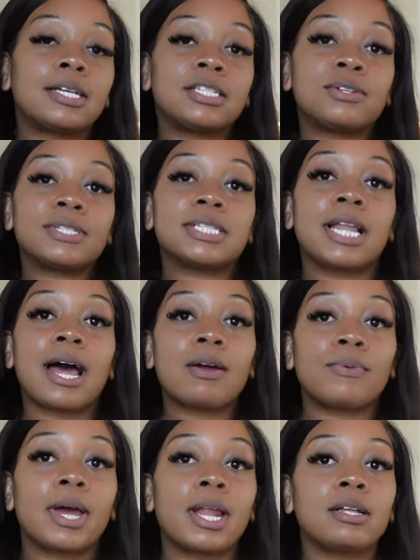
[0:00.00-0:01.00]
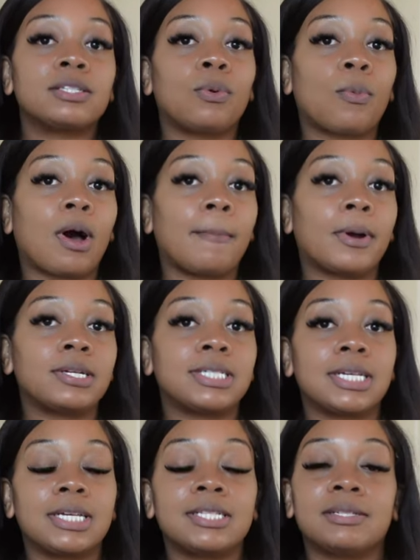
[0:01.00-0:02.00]
so Sly ran out to Walmart to
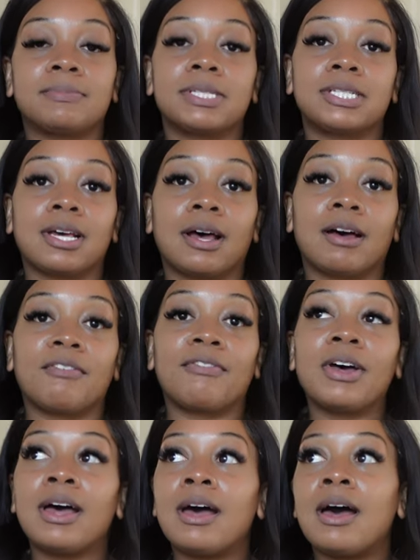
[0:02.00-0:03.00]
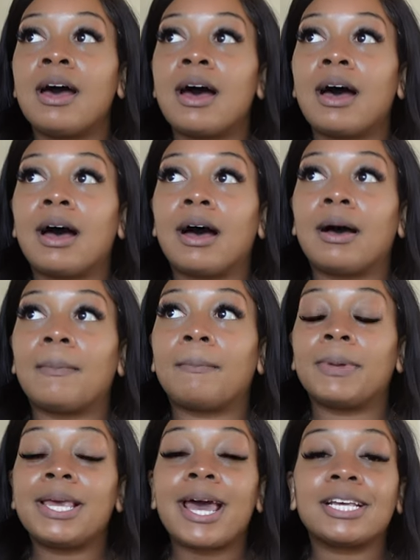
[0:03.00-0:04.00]
get some stuff.
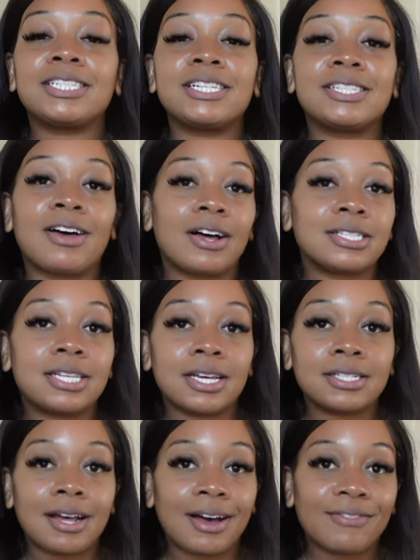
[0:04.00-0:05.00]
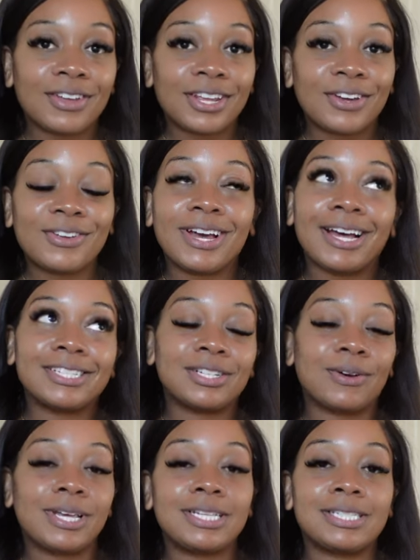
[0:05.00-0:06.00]
He actually saw a TikTok video. You guys
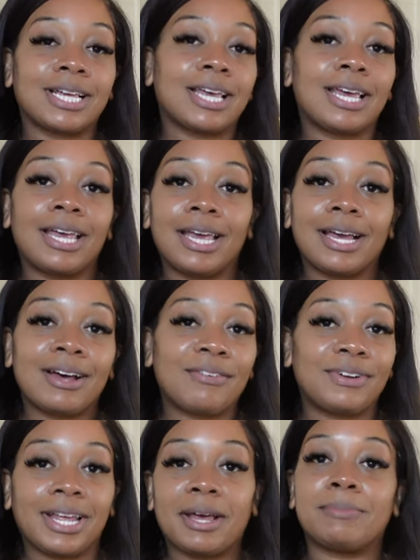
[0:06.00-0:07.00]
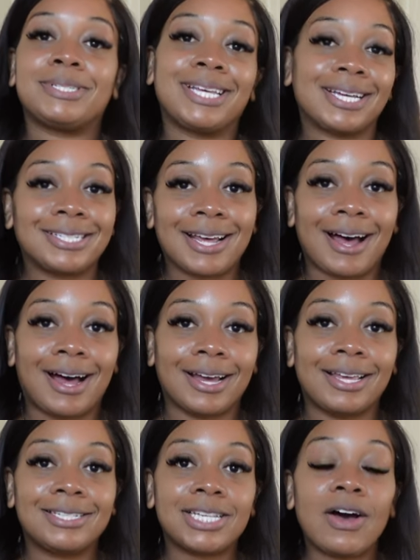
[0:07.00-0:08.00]
know he's the king of damn TikTok.
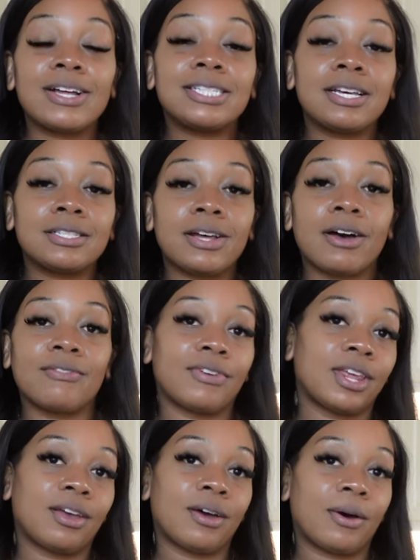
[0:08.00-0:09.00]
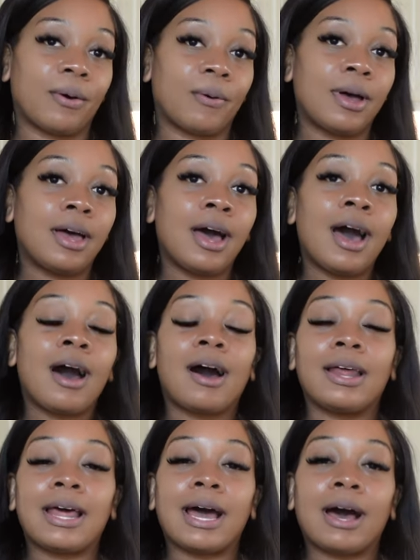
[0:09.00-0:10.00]
He saw a TikTok video
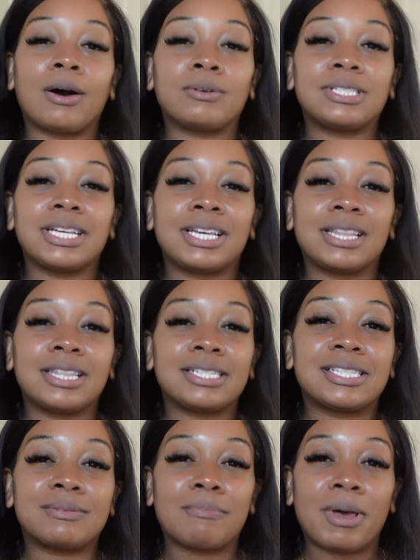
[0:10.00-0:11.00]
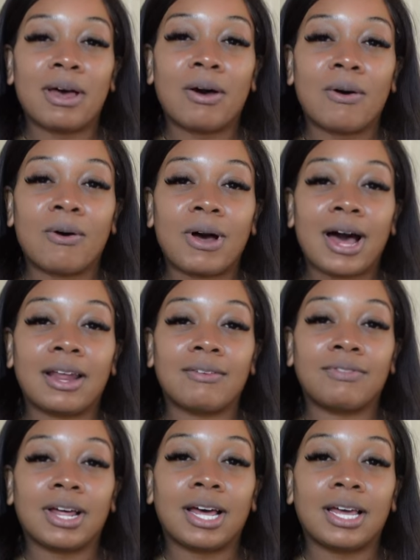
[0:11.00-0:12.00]
on how to get the smell out
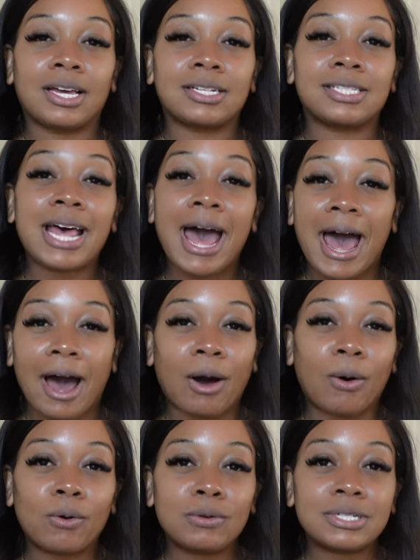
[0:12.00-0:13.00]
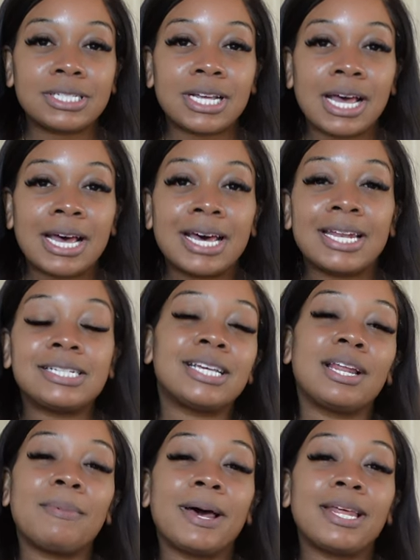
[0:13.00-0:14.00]
of like towels. Does
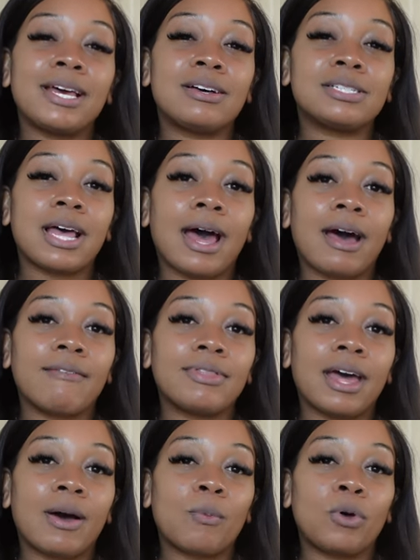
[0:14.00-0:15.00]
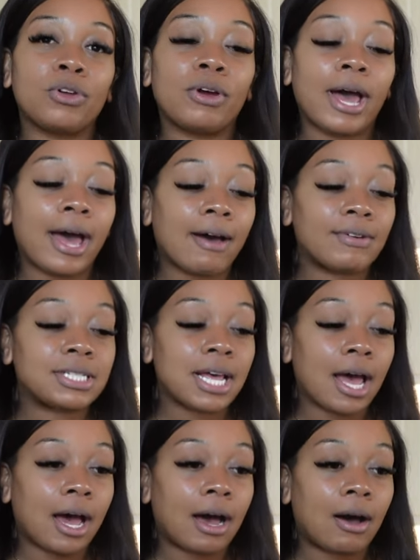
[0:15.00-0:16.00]
anybody else have that? Well, you have a
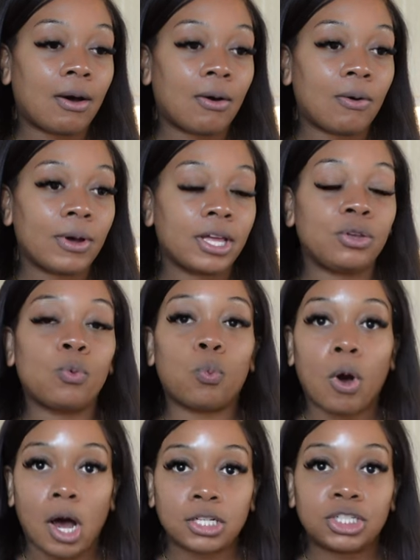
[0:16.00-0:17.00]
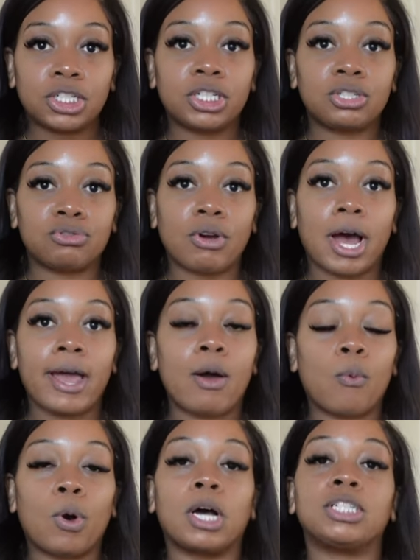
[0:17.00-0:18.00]
towel and you wash it, dry
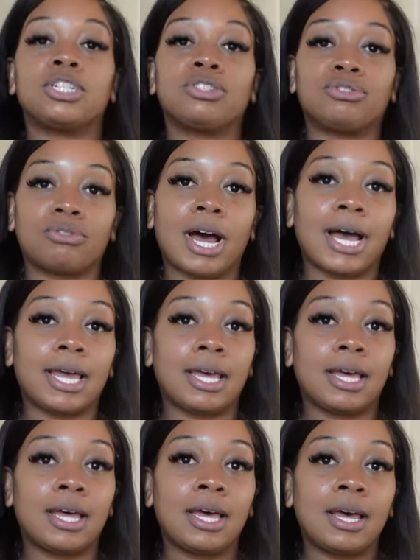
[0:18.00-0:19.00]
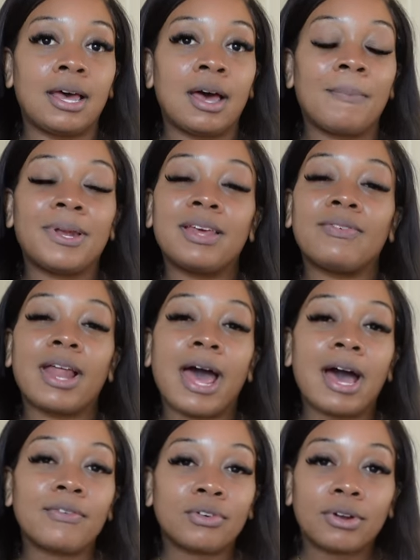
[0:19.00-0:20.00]
it, wash it, dry it. But even
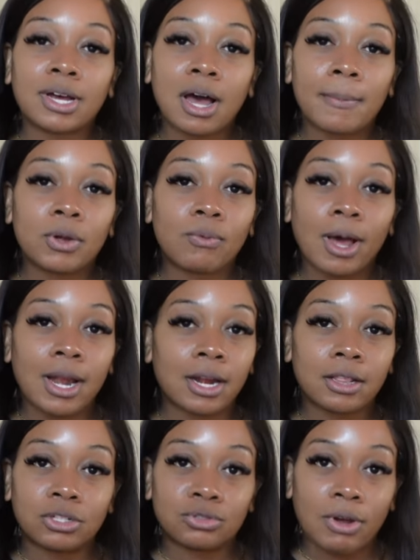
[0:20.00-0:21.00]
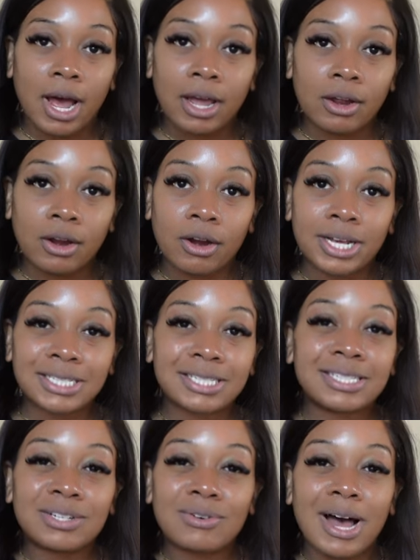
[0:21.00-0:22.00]
after it coming right out of the dryer, it
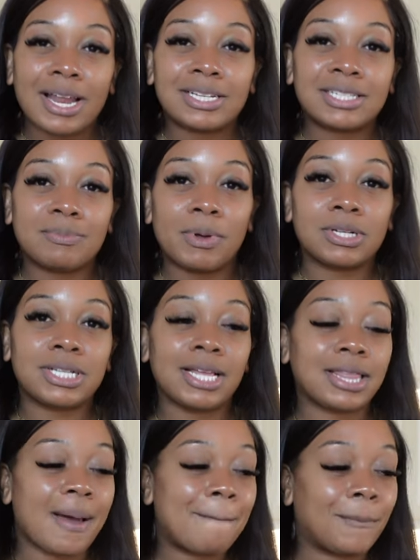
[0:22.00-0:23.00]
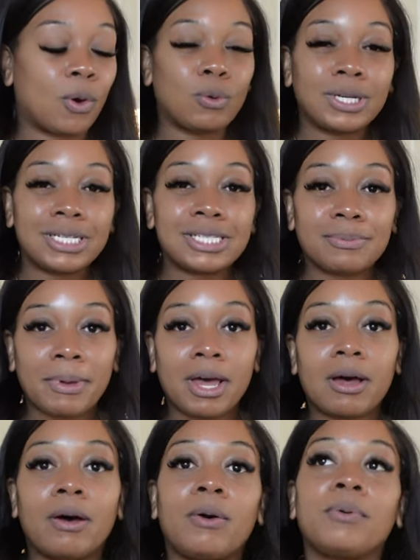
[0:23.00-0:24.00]
still kind of smells like that moldy
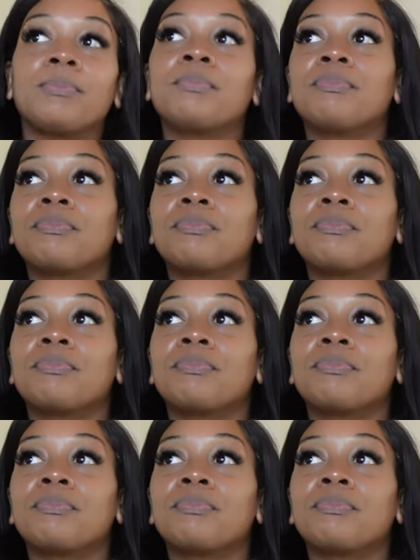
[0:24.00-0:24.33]
smell.